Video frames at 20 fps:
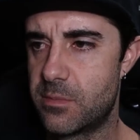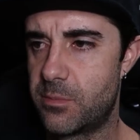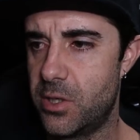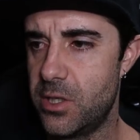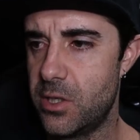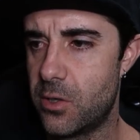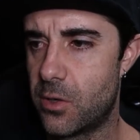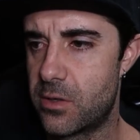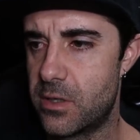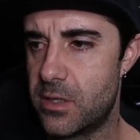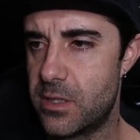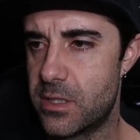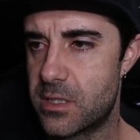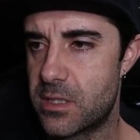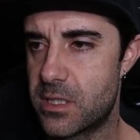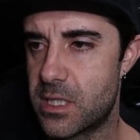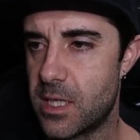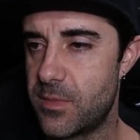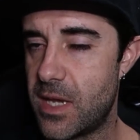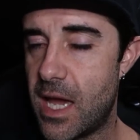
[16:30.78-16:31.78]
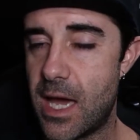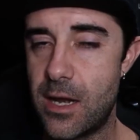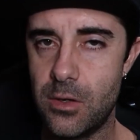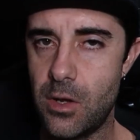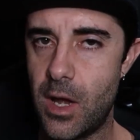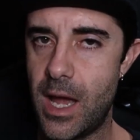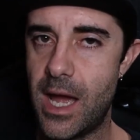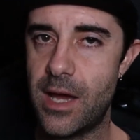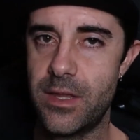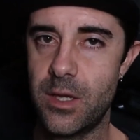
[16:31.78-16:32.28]
pre-orders or something. I don't
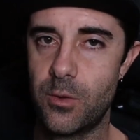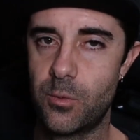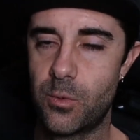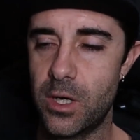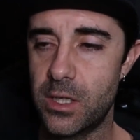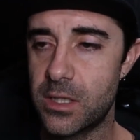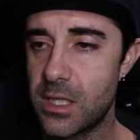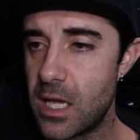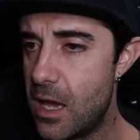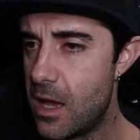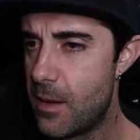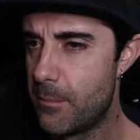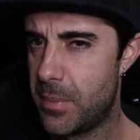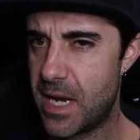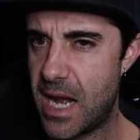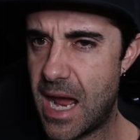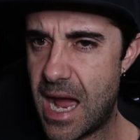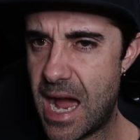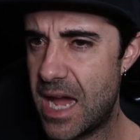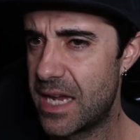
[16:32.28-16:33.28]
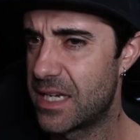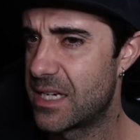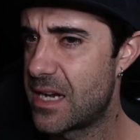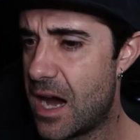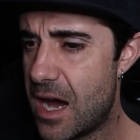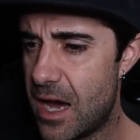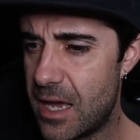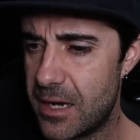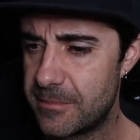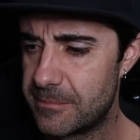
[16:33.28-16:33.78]
know how they work, but I
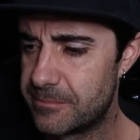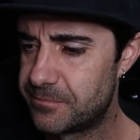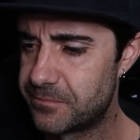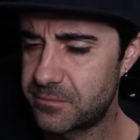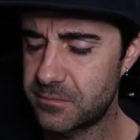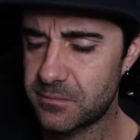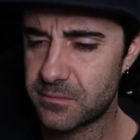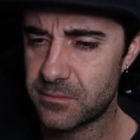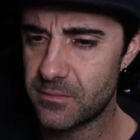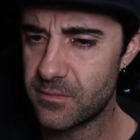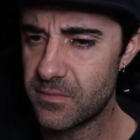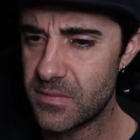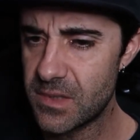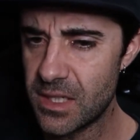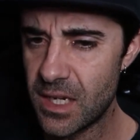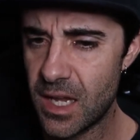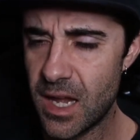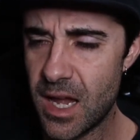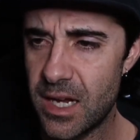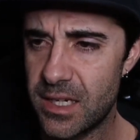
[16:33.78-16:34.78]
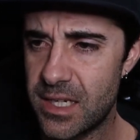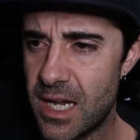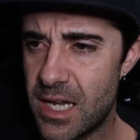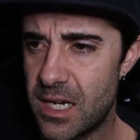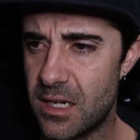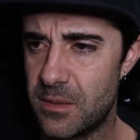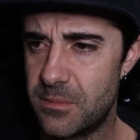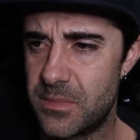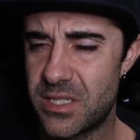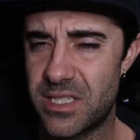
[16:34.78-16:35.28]
got
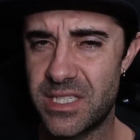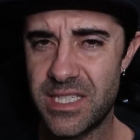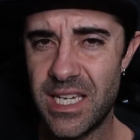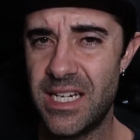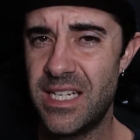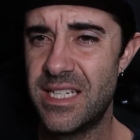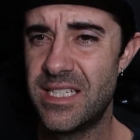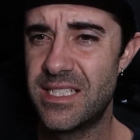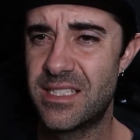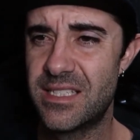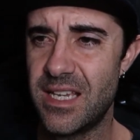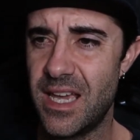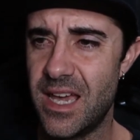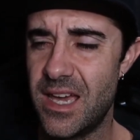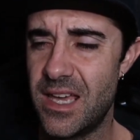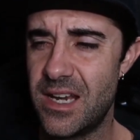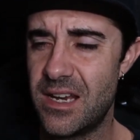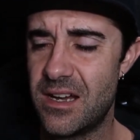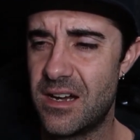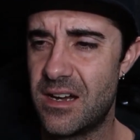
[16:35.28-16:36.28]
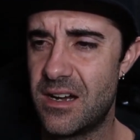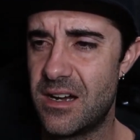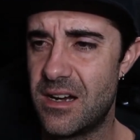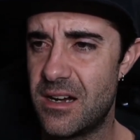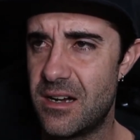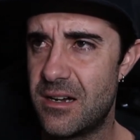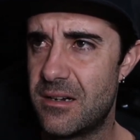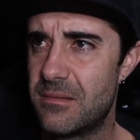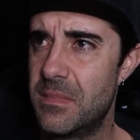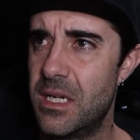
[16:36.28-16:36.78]
a Mercedes and
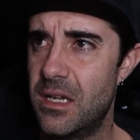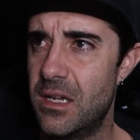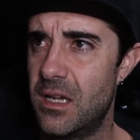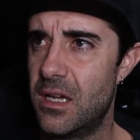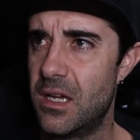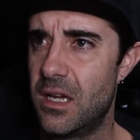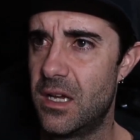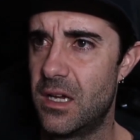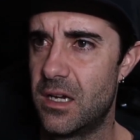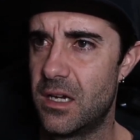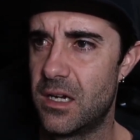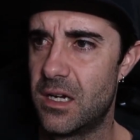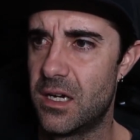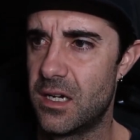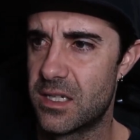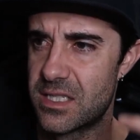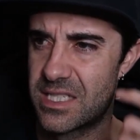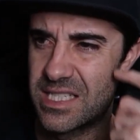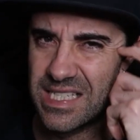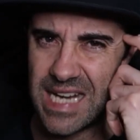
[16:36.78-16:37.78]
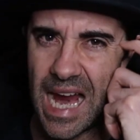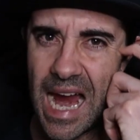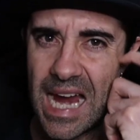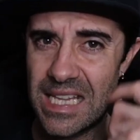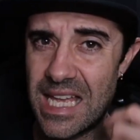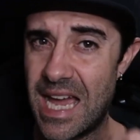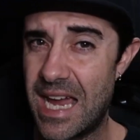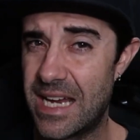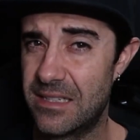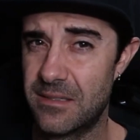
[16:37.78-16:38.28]
a
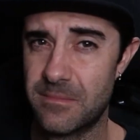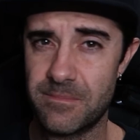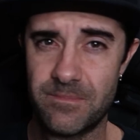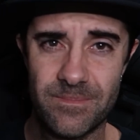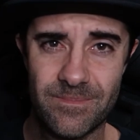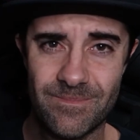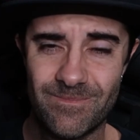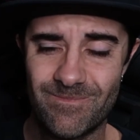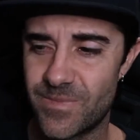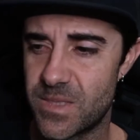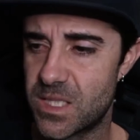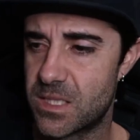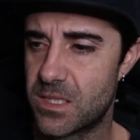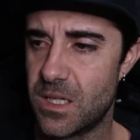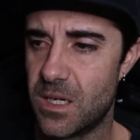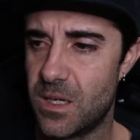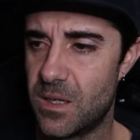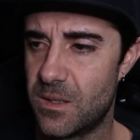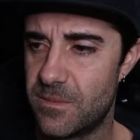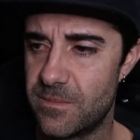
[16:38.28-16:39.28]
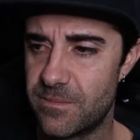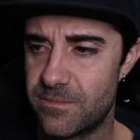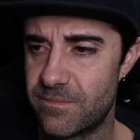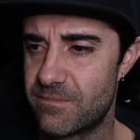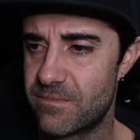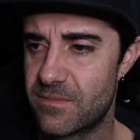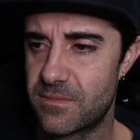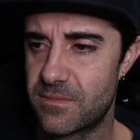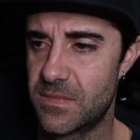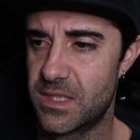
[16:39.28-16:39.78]
Skyline. So
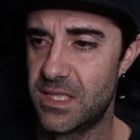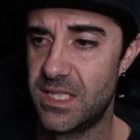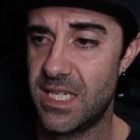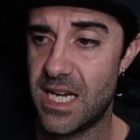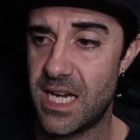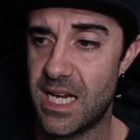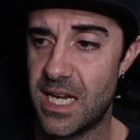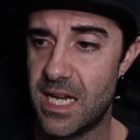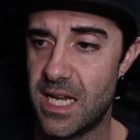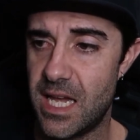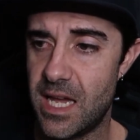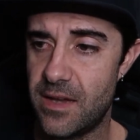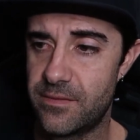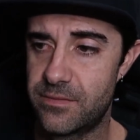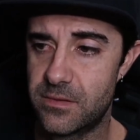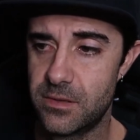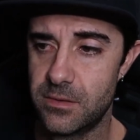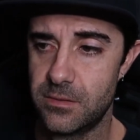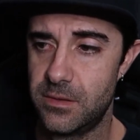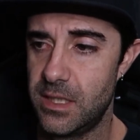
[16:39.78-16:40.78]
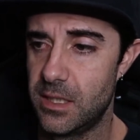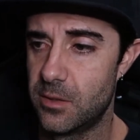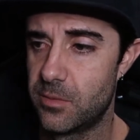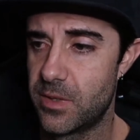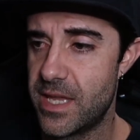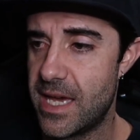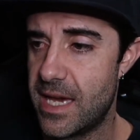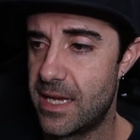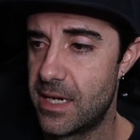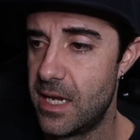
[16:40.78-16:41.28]
yeah, I have to deal
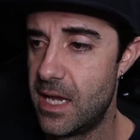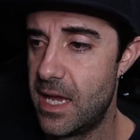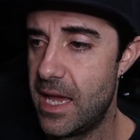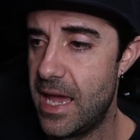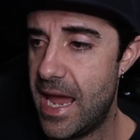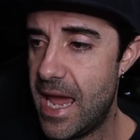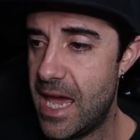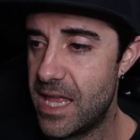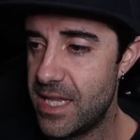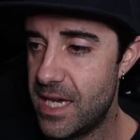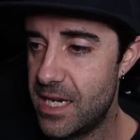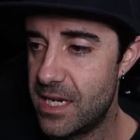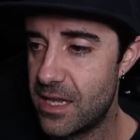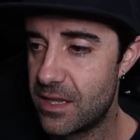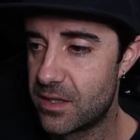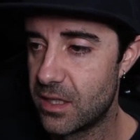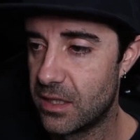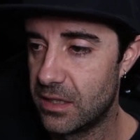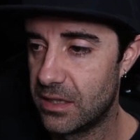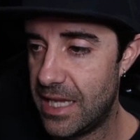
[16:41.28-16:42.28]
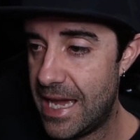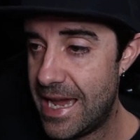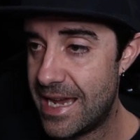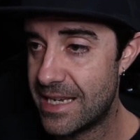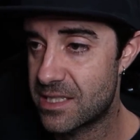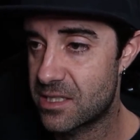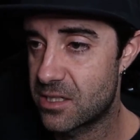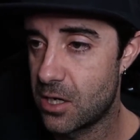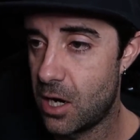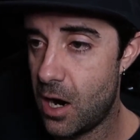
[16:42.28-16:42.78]
with that. And then the
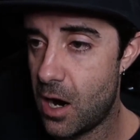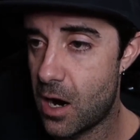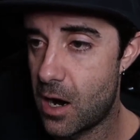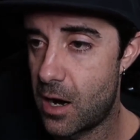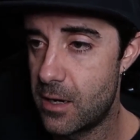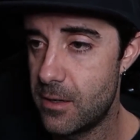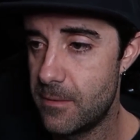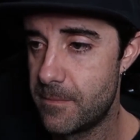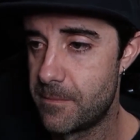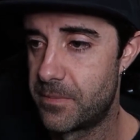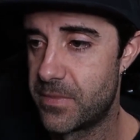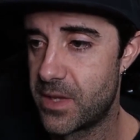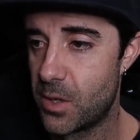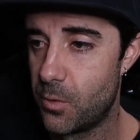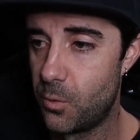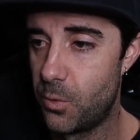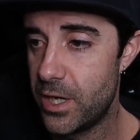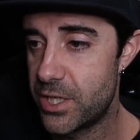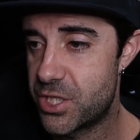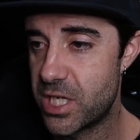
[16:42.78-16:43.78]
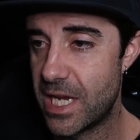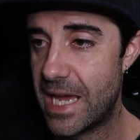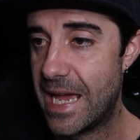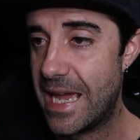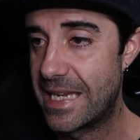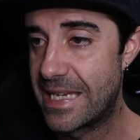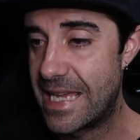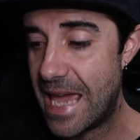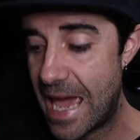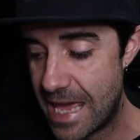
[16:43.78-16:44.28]
last car, which
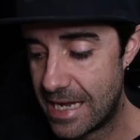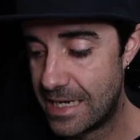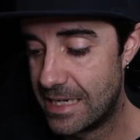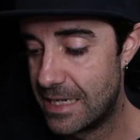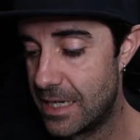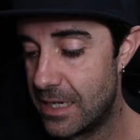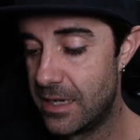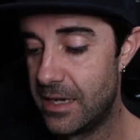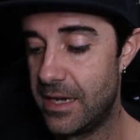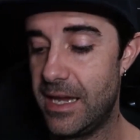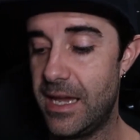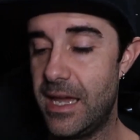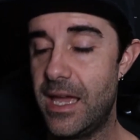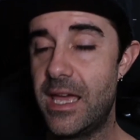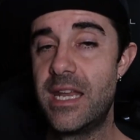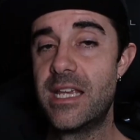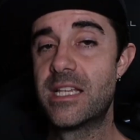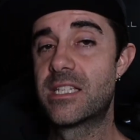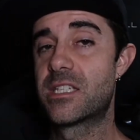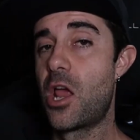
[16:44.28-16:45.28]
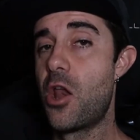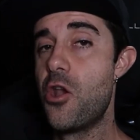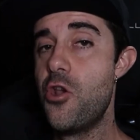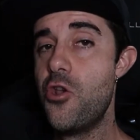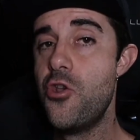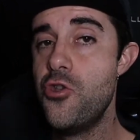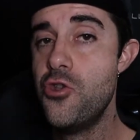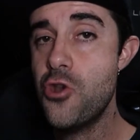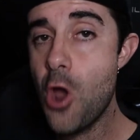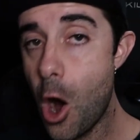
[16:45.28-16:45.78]
again, it is
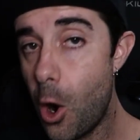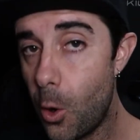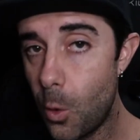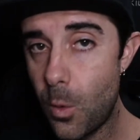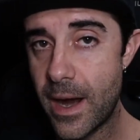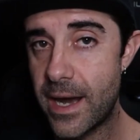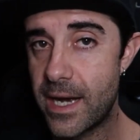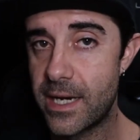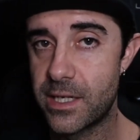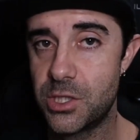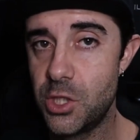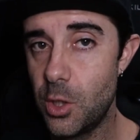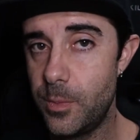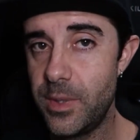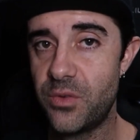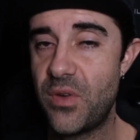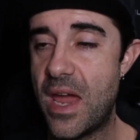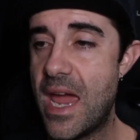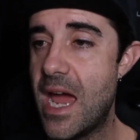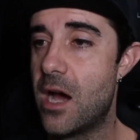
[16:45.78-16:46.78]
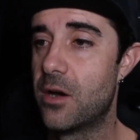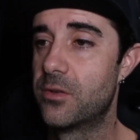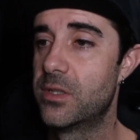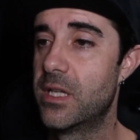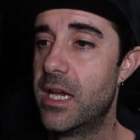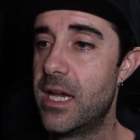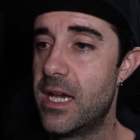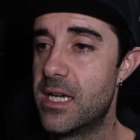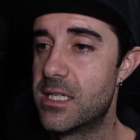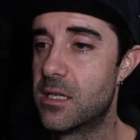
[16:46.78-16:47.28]
nowhere to be
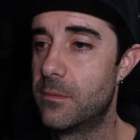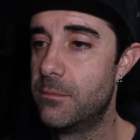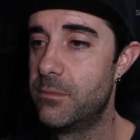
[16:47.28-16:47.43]
found, is a